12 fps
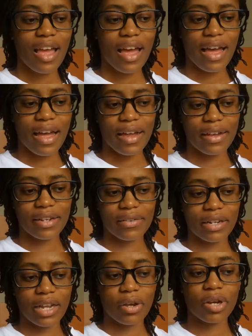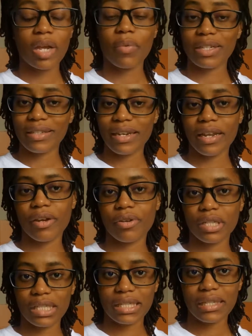And they were like, okay, where's the
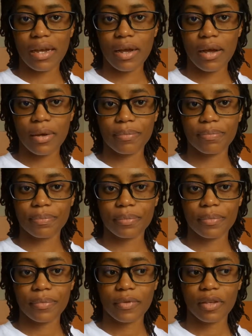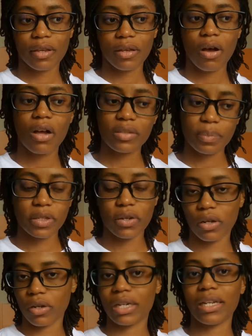nearest hospital
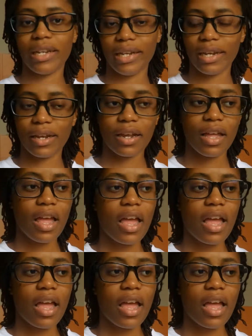or clinic?